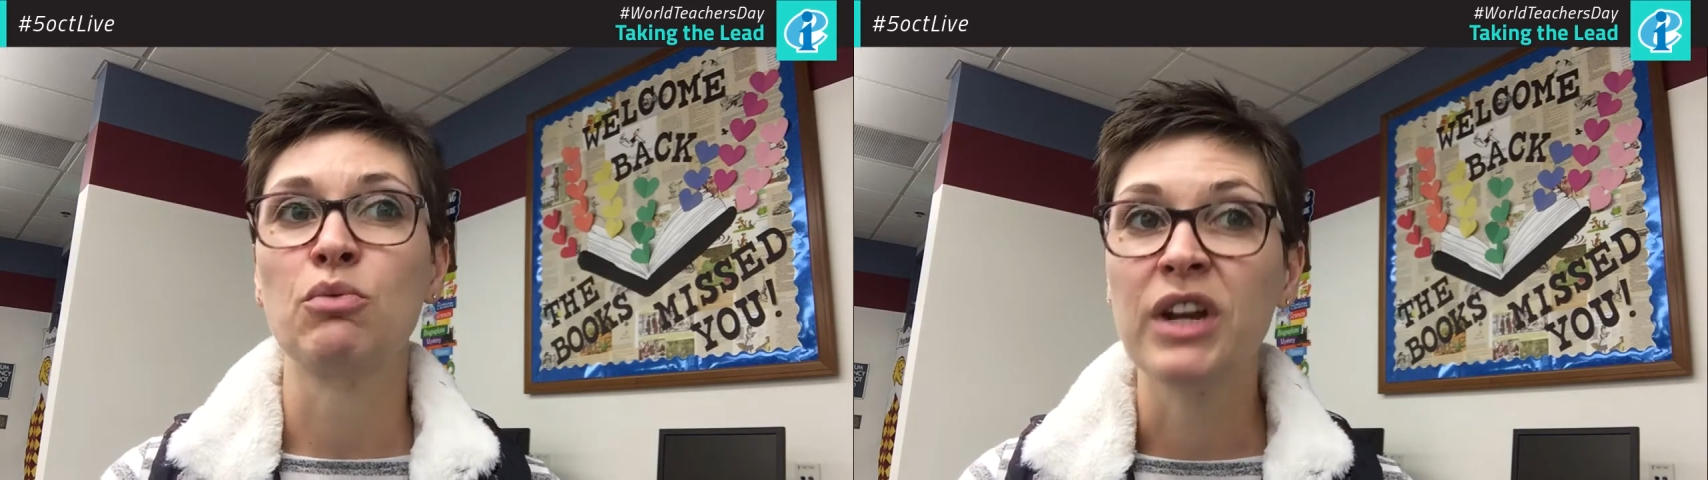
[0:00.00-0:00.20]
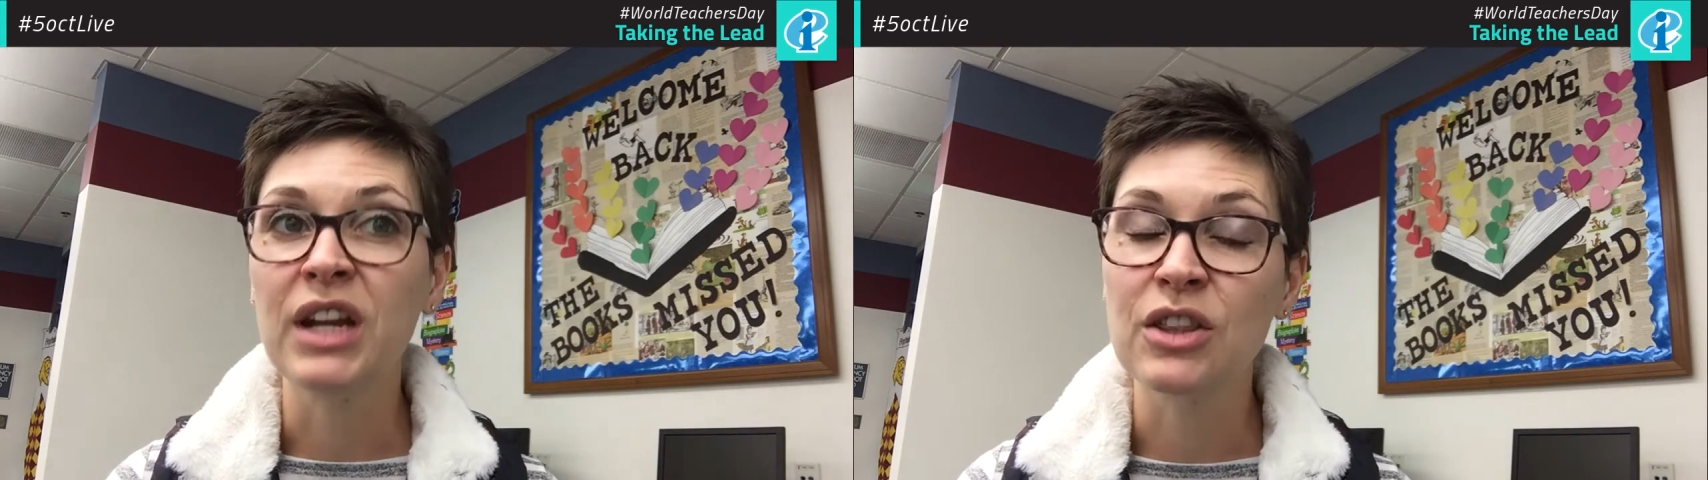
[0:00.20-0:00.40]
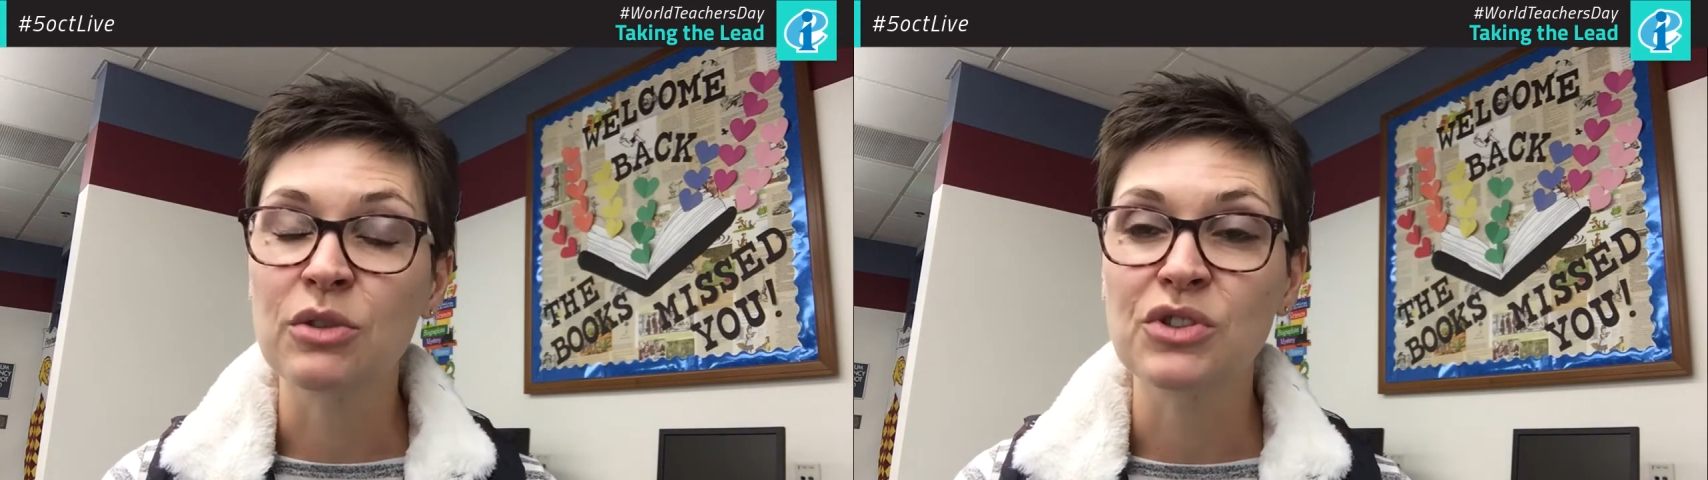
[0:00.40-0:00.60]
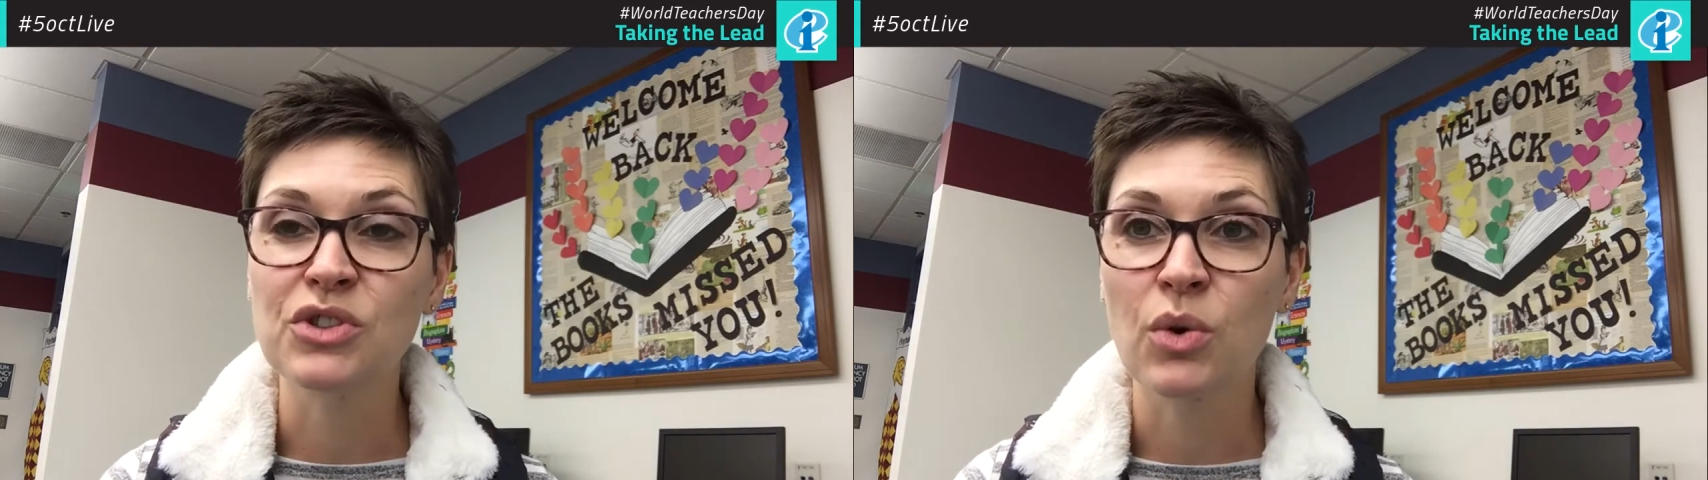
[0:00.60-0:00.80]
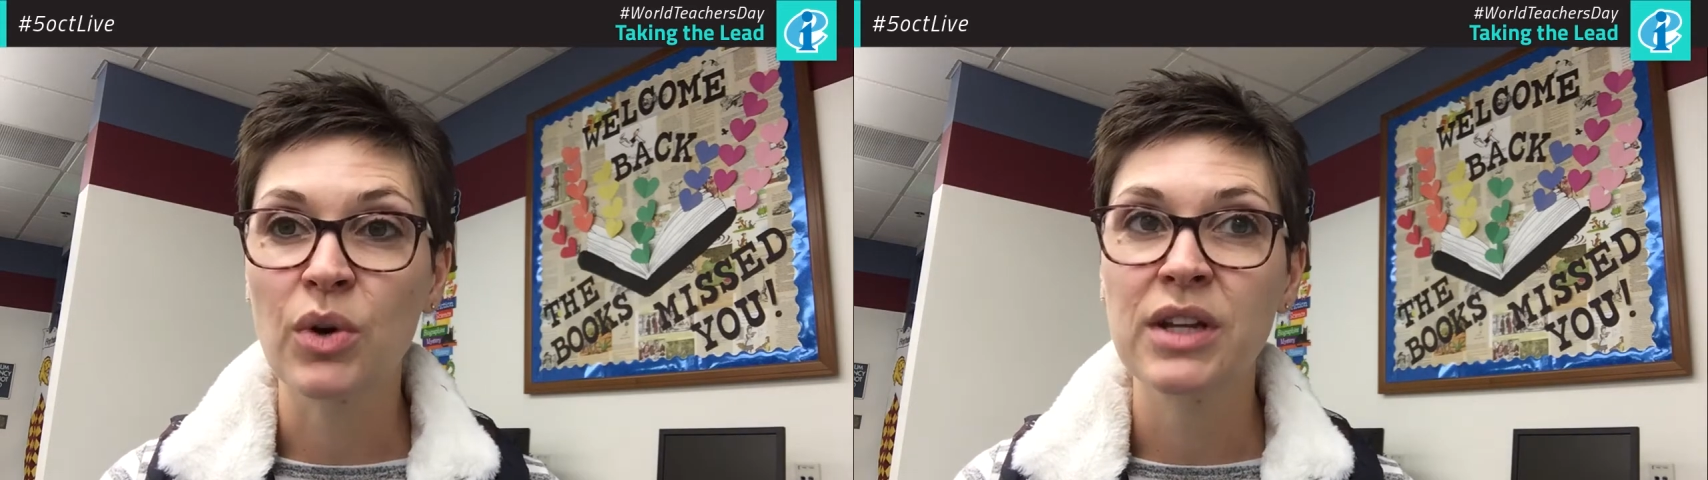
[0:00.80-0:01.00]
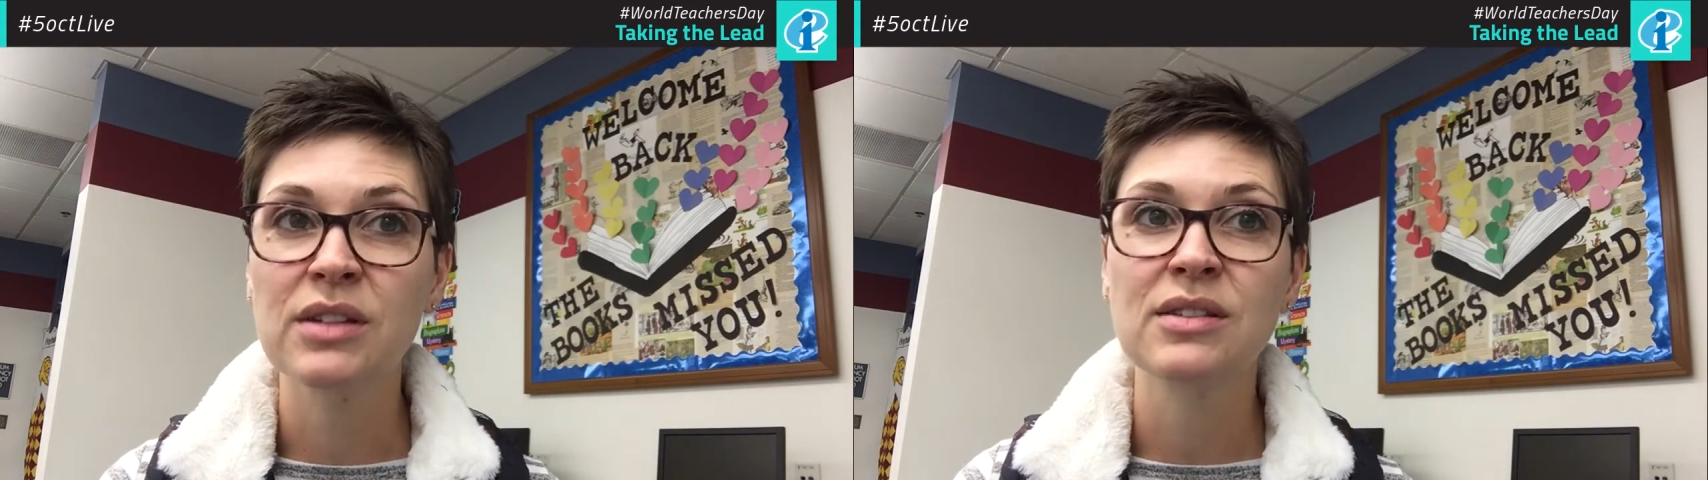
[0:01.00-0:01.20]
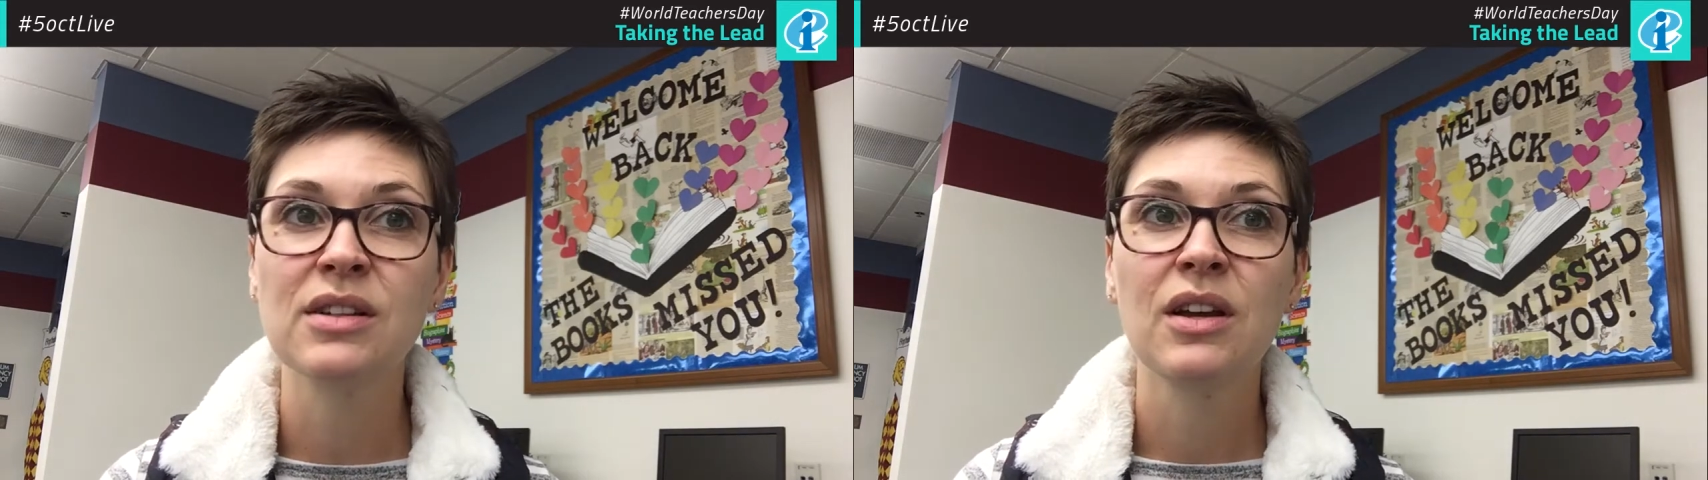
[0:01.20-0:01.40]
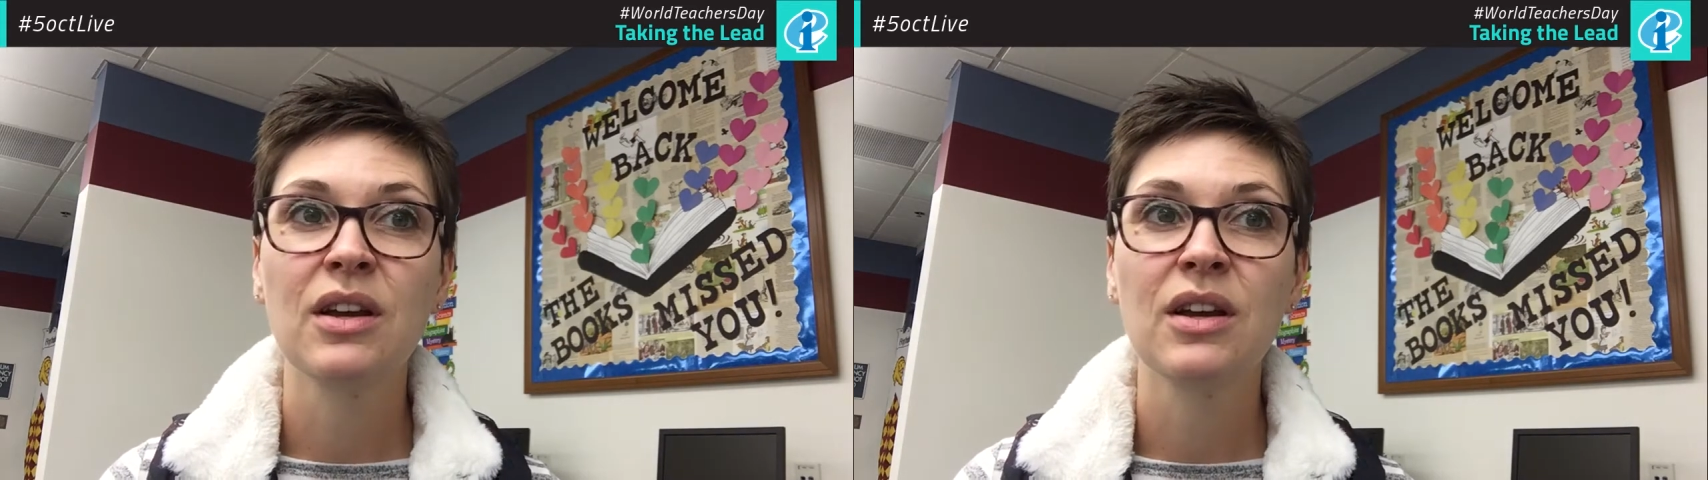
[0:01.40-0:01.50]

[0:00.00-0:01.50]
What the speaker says: reading those stories